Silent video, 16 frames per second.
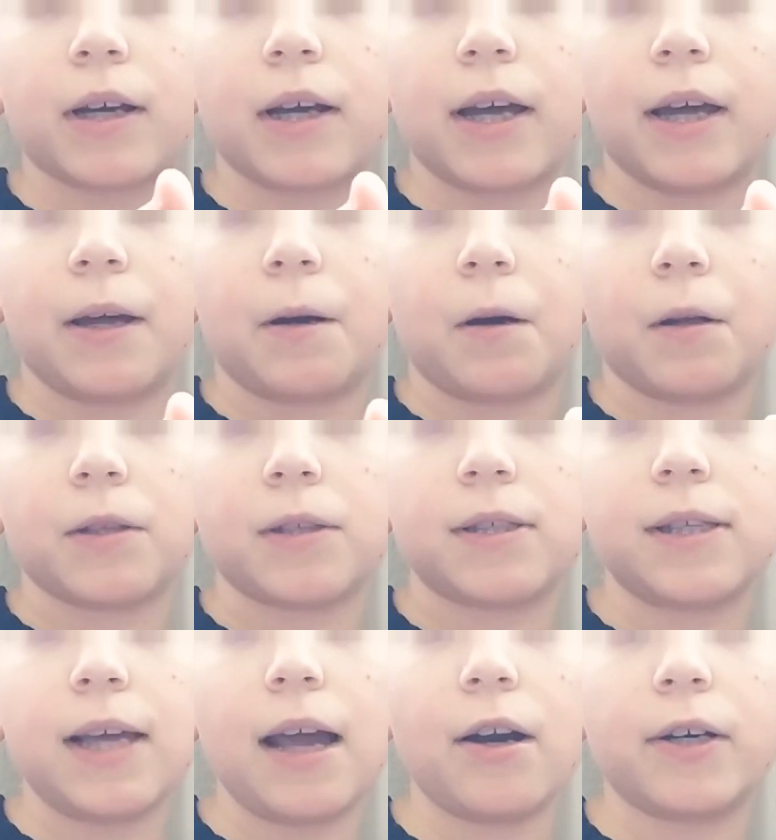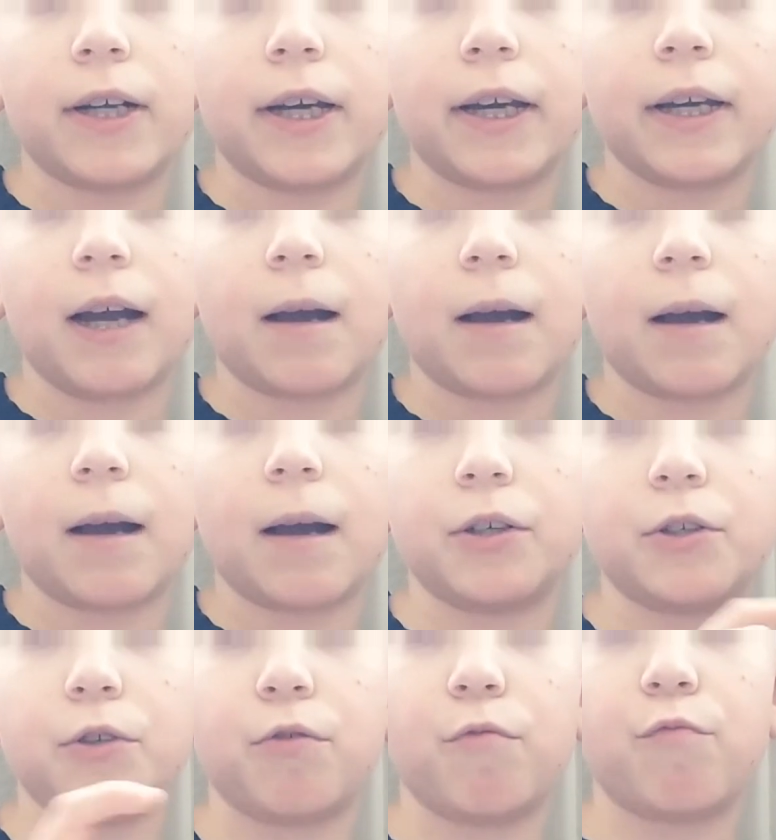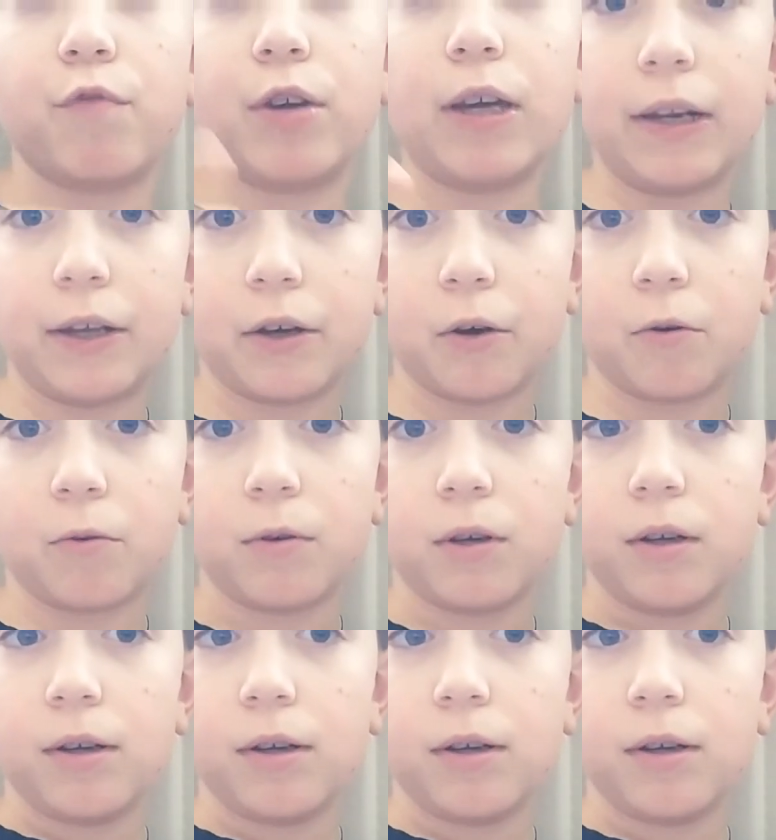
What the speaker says: and on Saturday I'm gonna do a video